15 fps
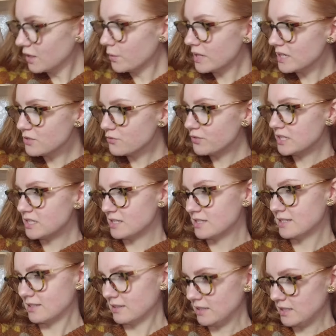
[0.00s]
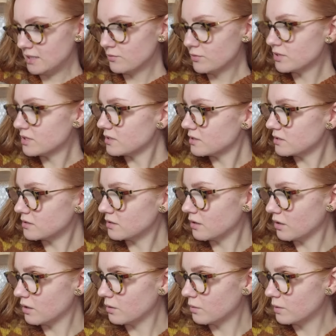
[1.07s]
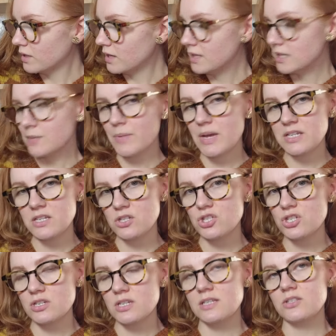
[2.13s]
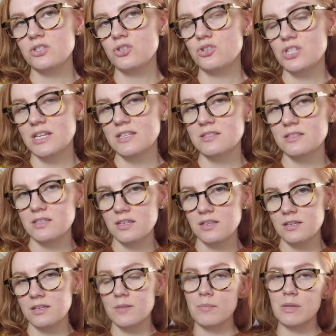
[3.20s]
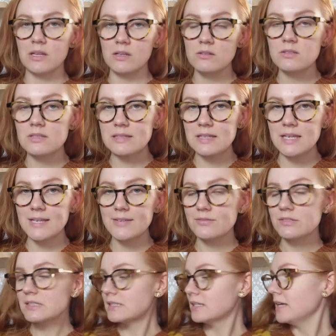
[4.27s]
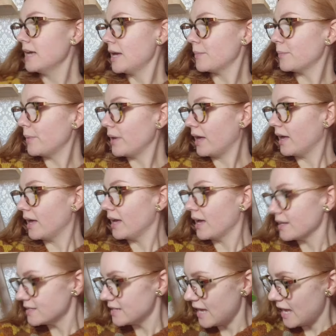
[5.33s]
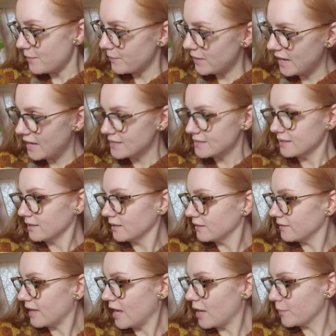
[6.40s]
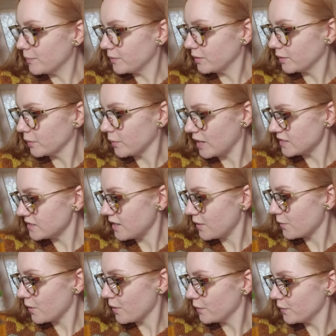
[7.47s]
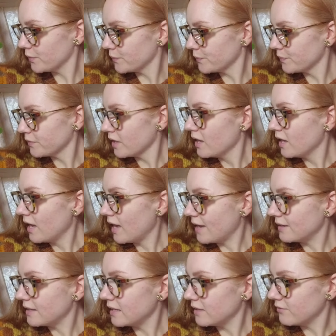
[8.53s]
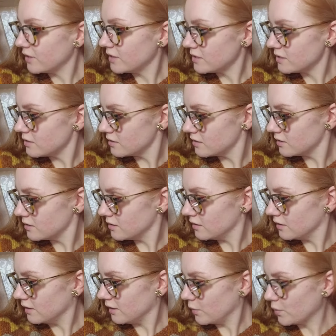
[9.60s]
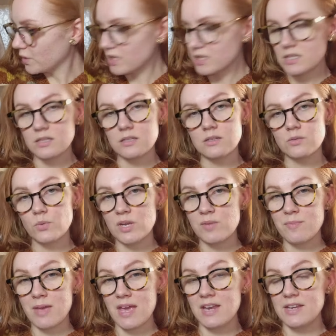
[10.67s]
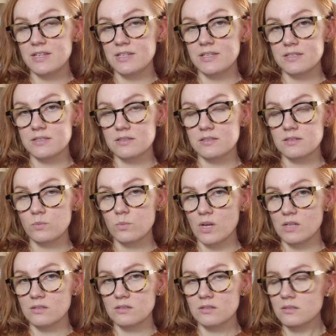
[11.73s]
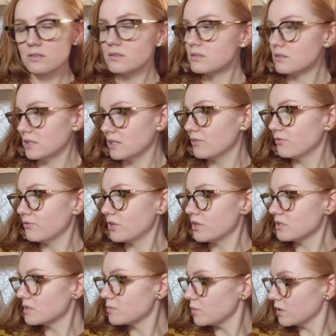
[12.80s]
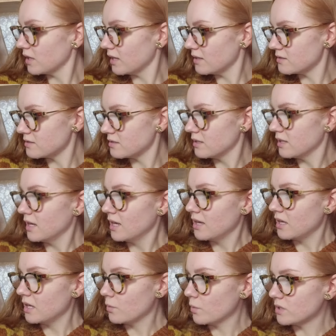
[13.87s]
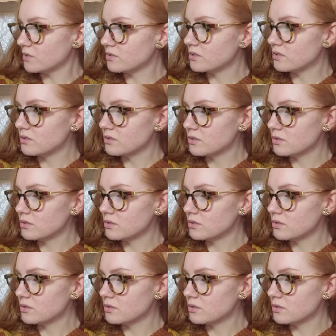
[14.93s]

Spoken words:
quite fitted sleeves, so the pattern suggesting balloon sleeves, but I made them quite narrow, and even remade this one sleeve first because it was